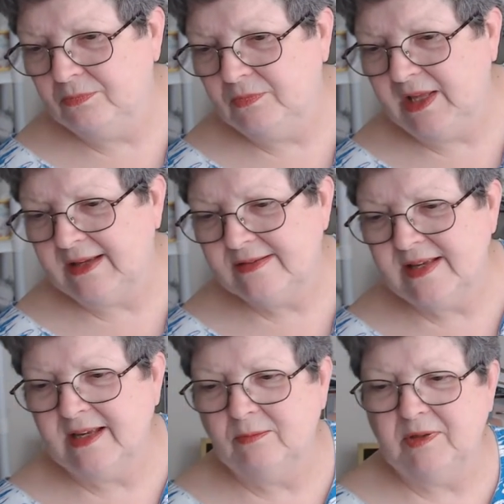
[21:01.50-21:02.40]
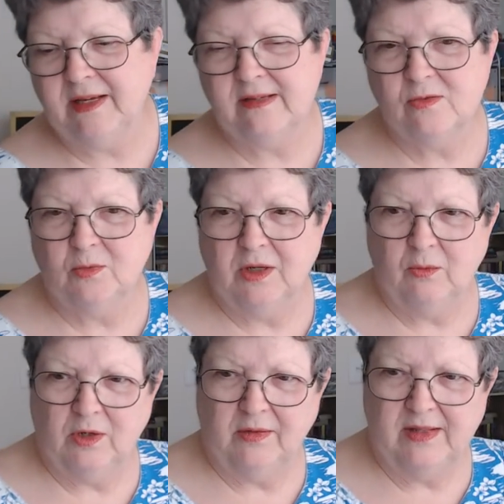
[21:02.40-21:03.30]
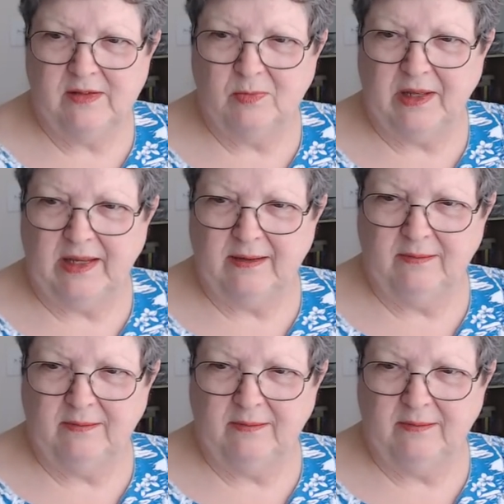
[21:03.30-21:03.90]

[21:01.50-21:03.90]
Yeah, second place will get one of these blankets.